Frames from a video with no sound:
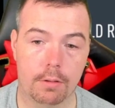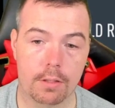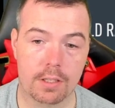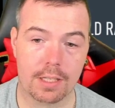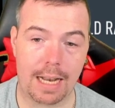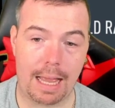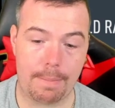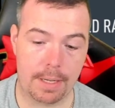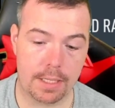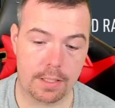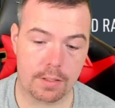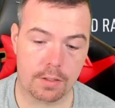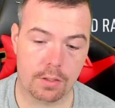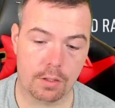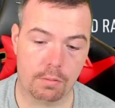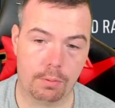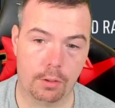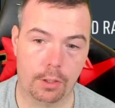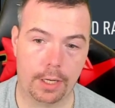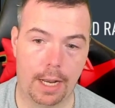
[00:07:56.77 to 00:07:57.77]
Slabed's
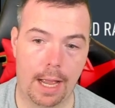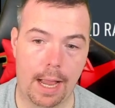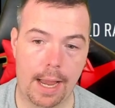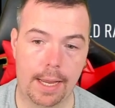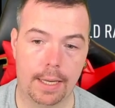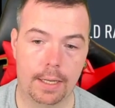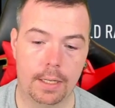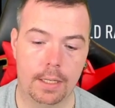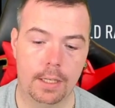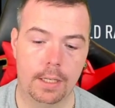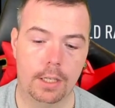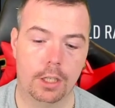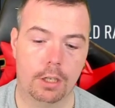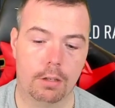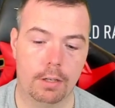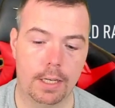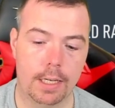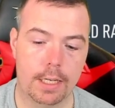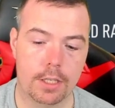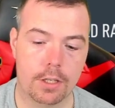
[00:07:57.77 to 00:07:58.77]
2.8.
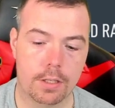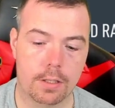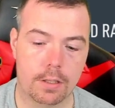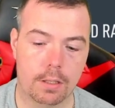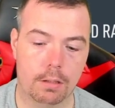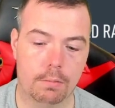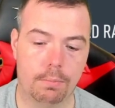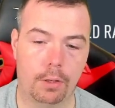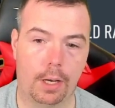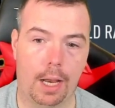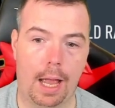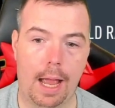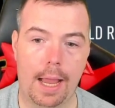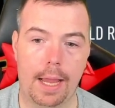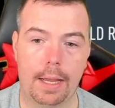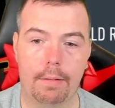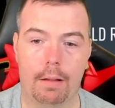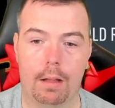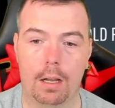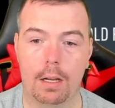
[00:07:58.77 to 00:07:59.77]
Grealish is
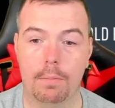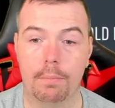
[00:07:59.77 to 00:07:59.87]
2.8.